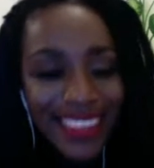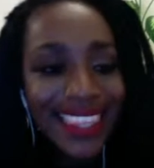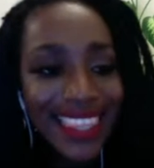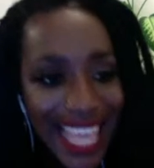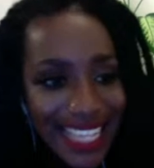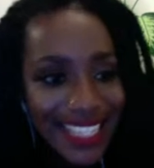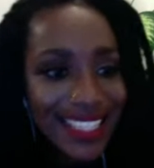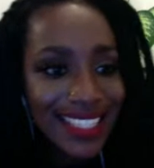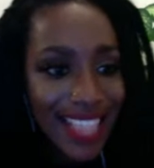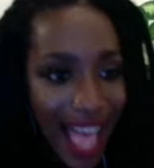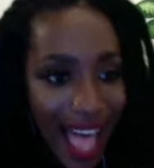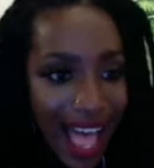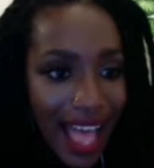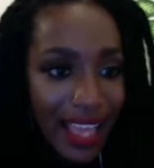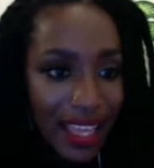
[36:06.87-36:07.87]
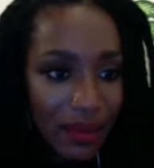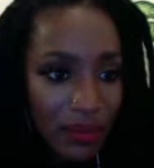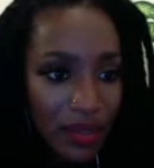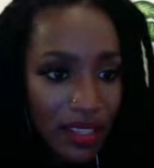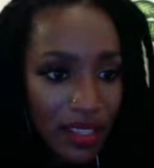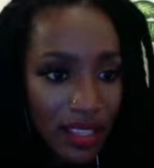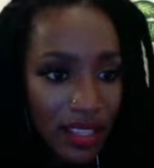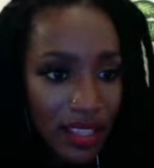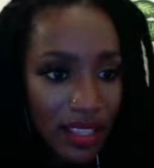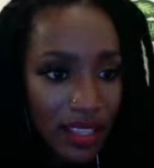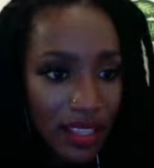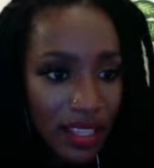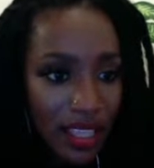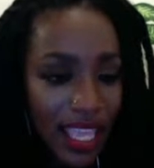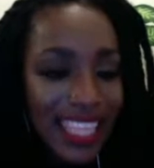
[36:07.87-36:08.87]
In less time
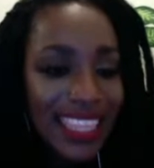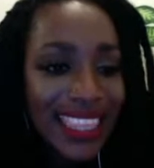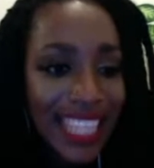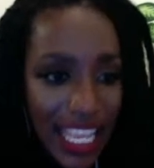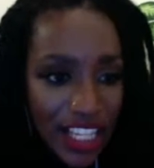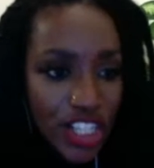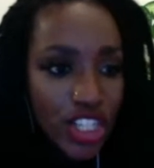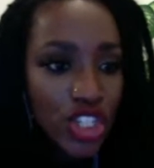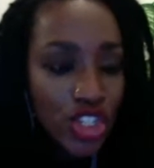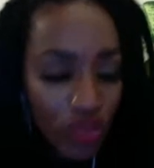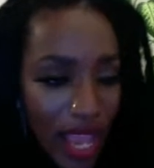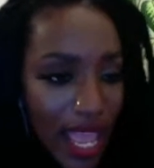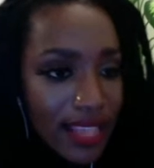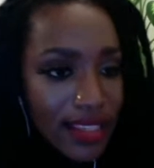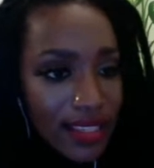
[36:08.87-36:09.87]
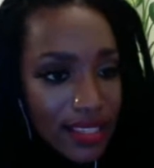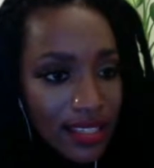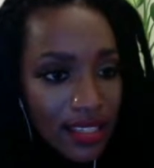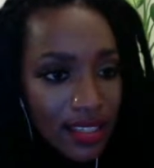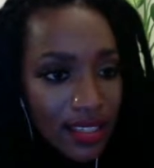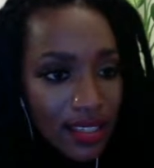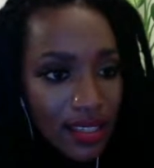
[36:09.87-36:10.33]
and less stress.